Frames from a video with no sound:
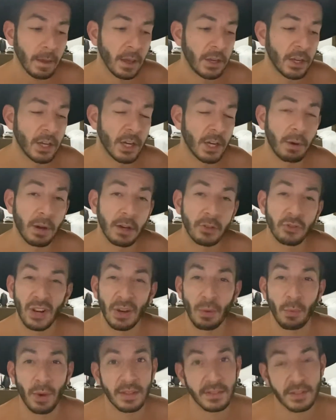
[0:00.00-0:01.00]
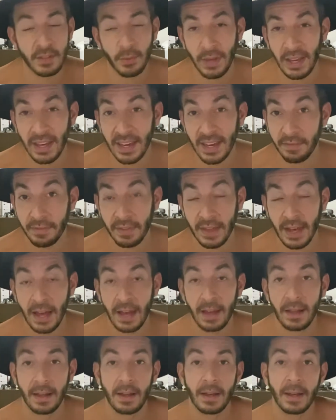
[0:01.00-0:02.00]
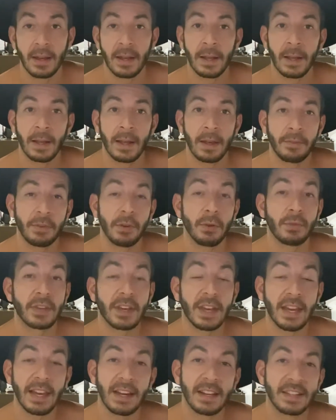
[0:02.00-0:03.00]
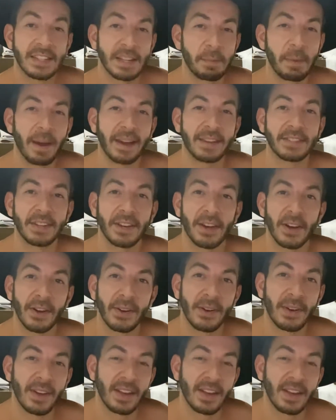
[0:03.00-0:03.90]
You know, I'll drink once a week, if that, a few tequilas in Mexico